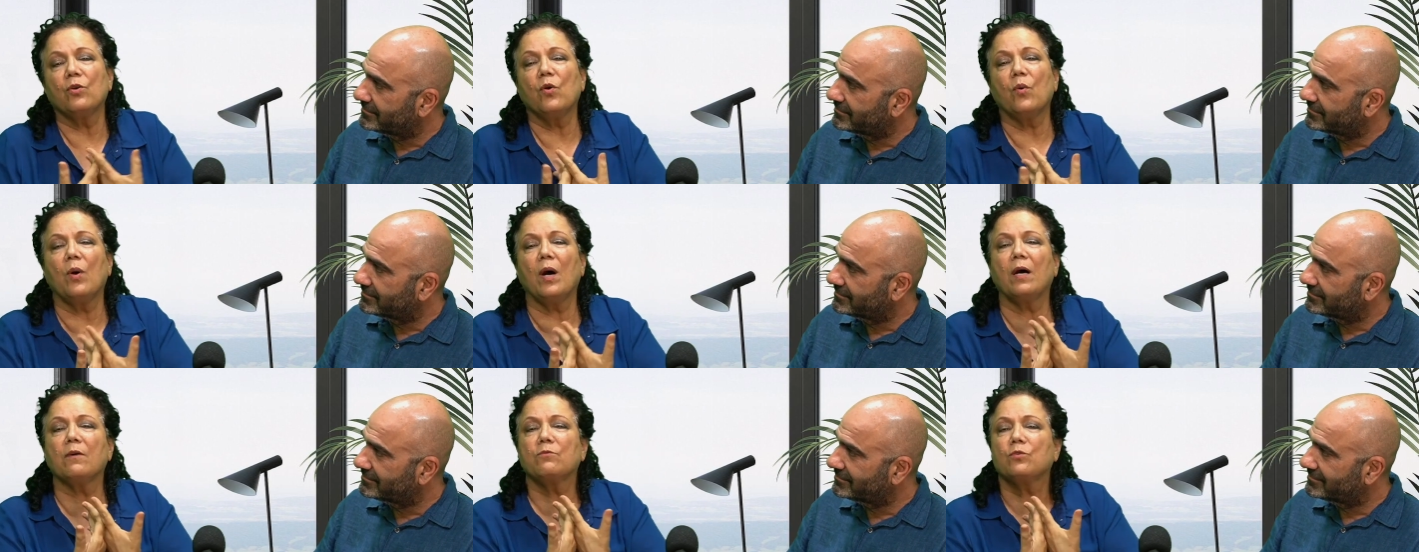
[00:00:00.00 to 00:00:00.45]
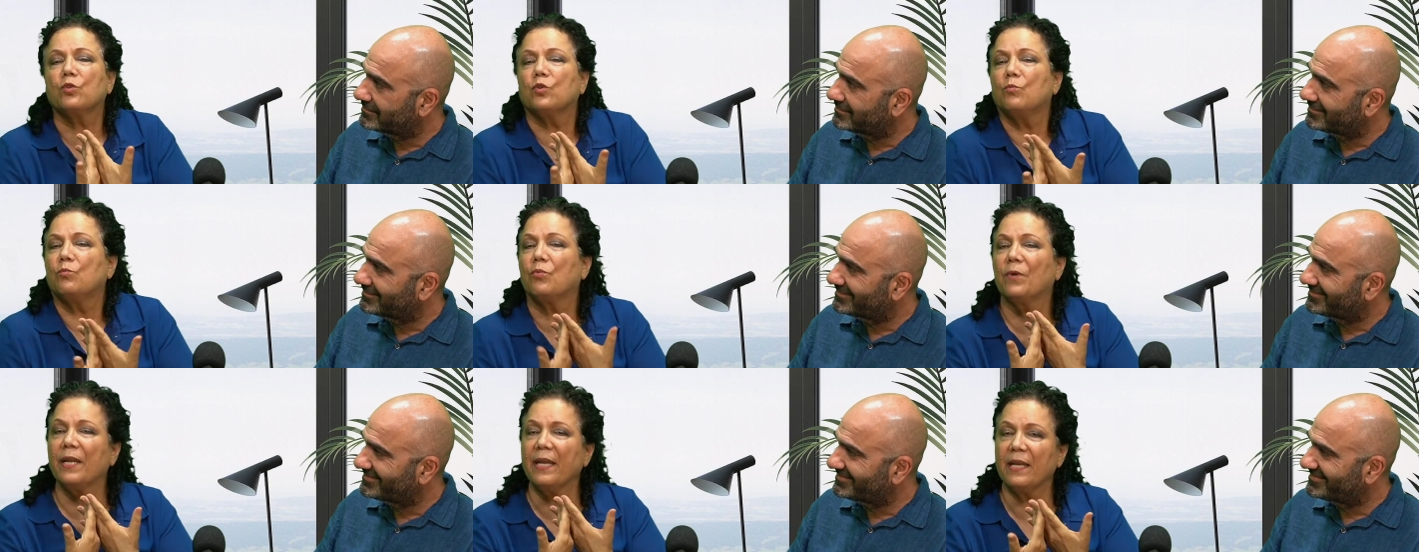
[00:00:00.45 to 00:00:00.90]
Speaker 1: how to
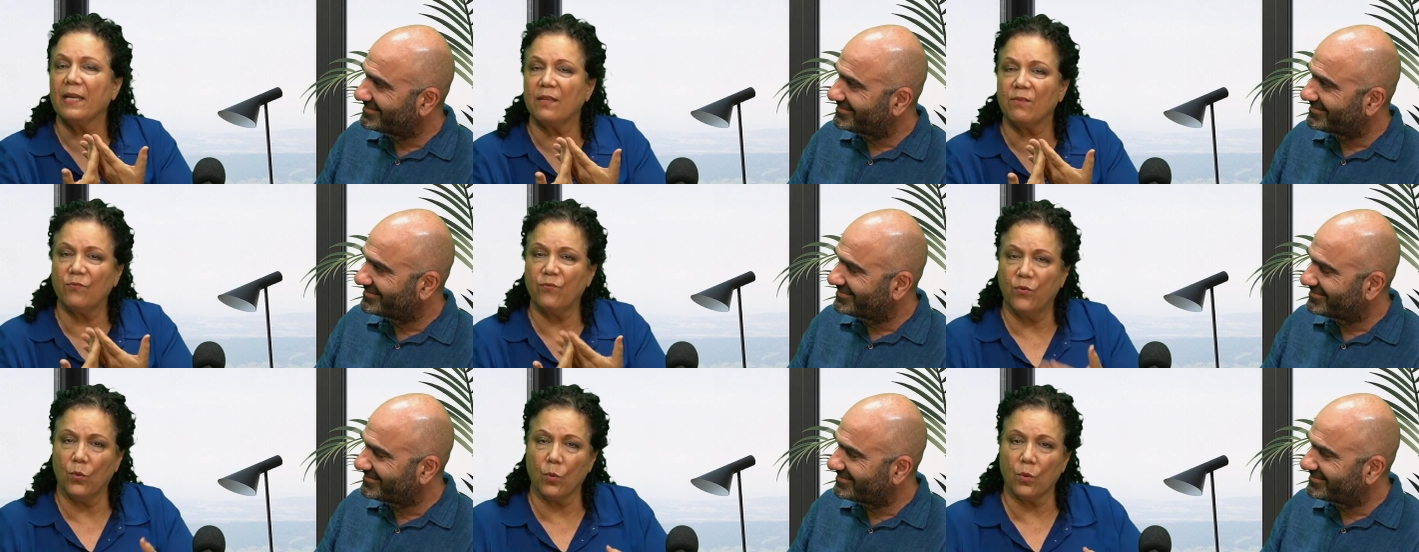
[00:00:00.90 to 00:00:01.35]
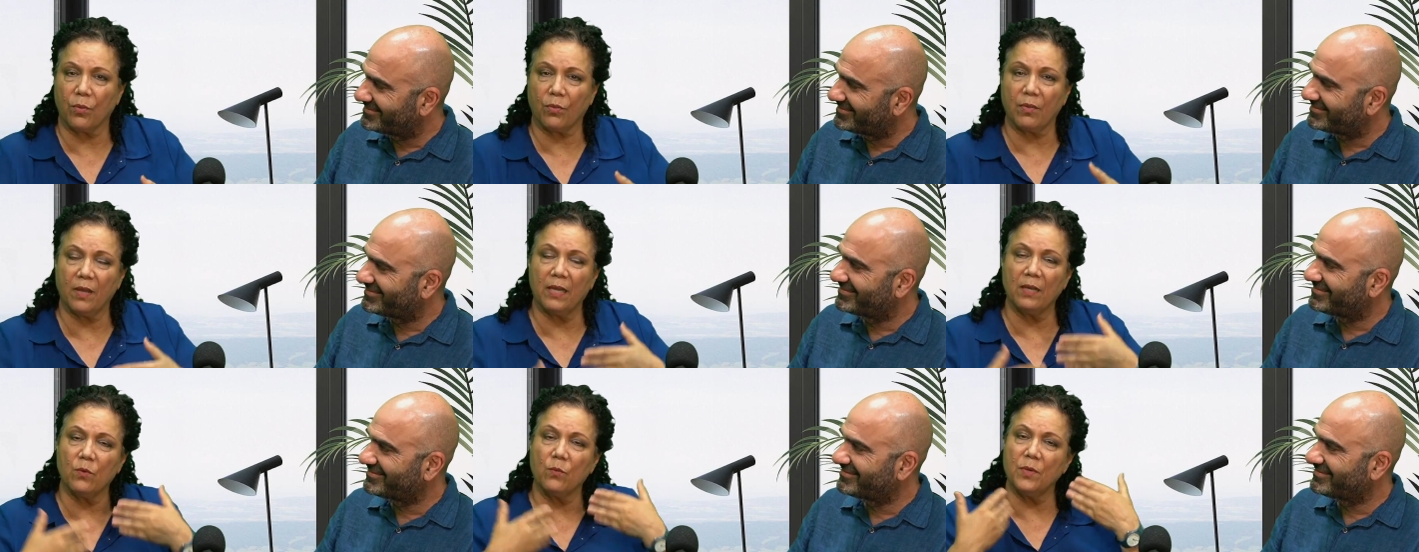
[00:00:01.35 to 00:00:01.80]
bring it forth.
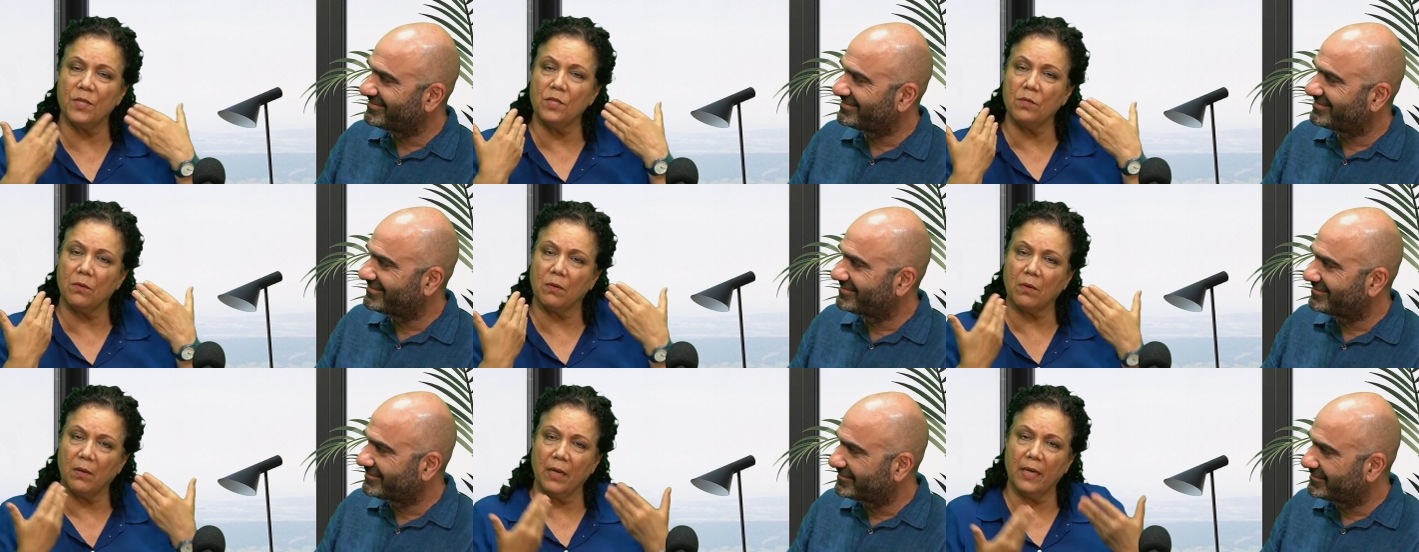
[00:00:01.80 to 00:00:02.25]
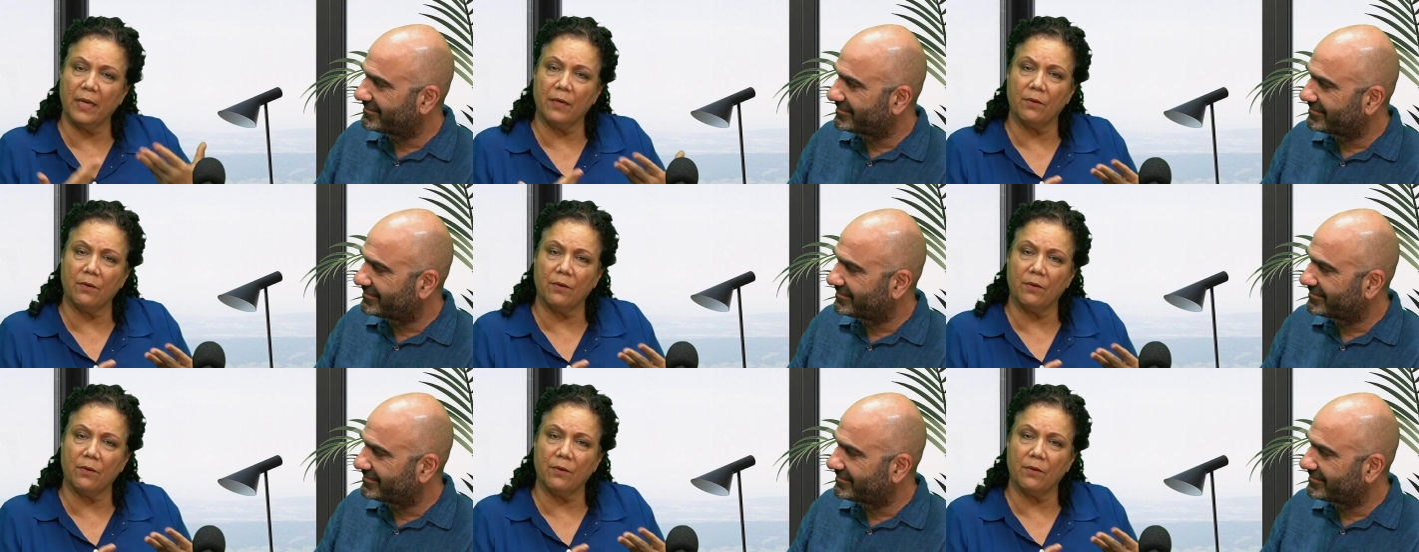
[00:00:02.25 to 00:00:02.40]
Mm-hmm. And when you clear